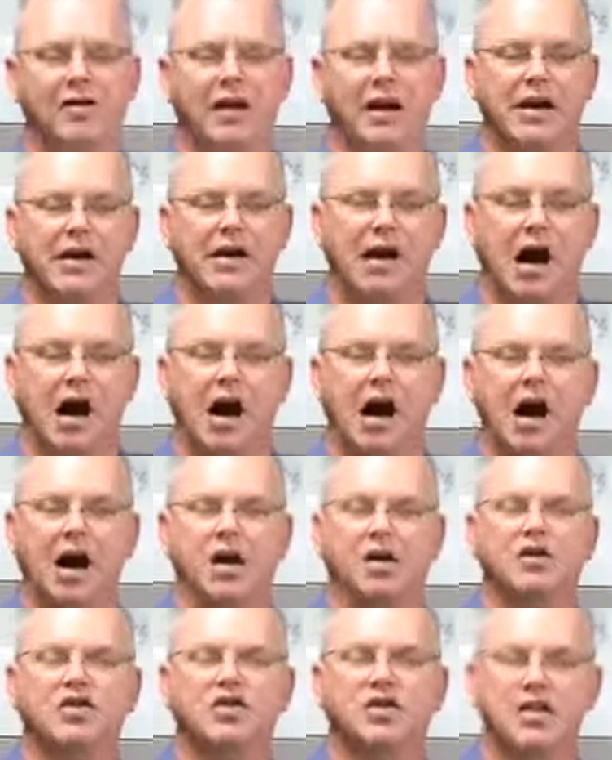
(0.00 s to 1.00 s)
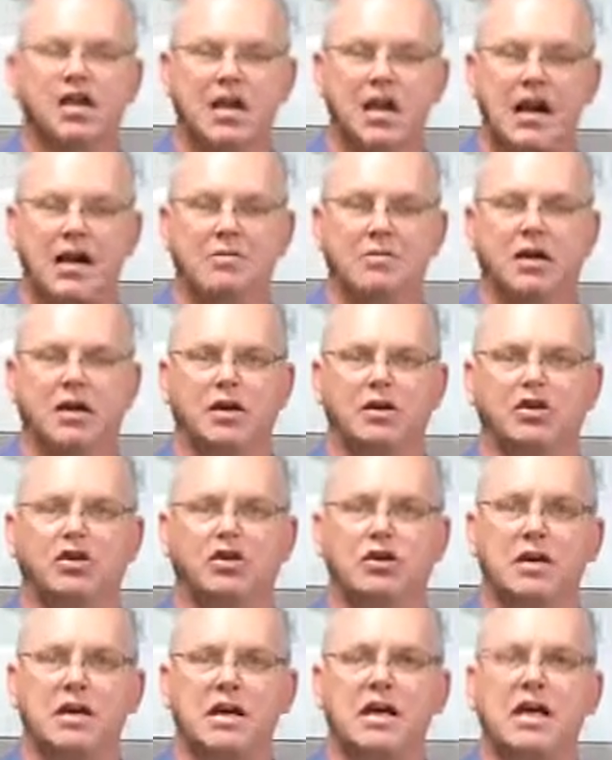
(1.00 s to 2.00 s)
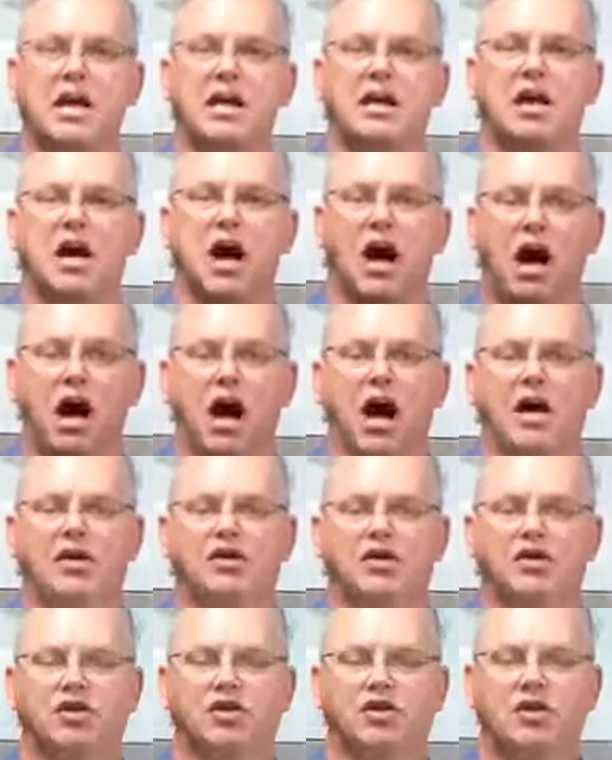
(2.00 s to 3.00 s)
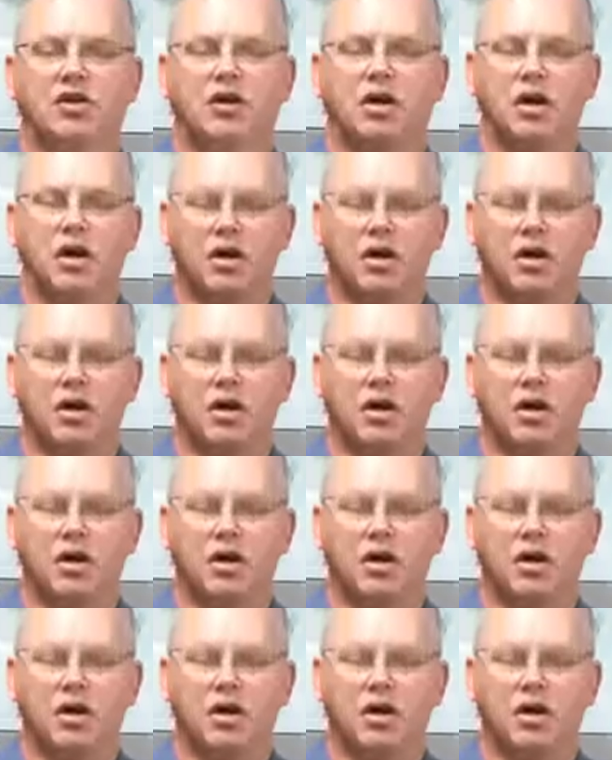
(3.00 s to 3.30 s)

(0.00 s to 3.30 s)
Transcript: that God's image in us